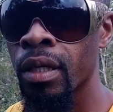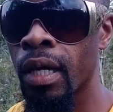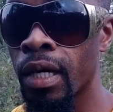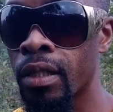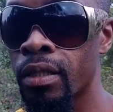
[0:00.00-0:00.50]

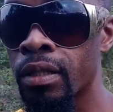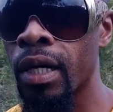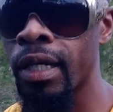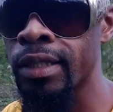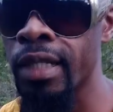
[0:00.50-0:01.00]
and
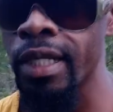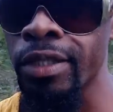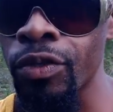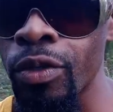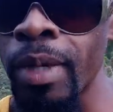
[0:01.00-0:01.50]
as the days
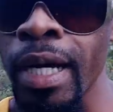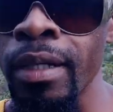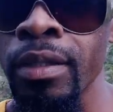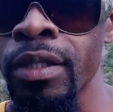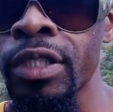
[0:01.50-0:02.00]
go by,
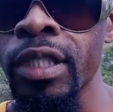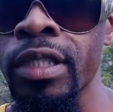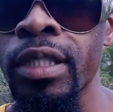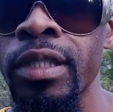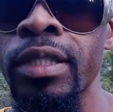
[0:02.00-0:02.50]
she
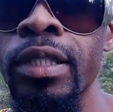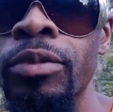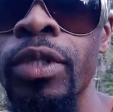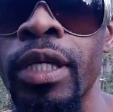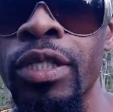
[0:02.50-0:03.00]
seems
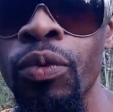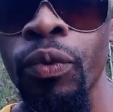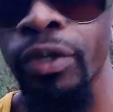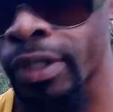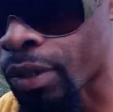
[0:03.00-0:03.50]
to getting
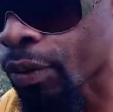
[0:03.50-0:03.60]
worse and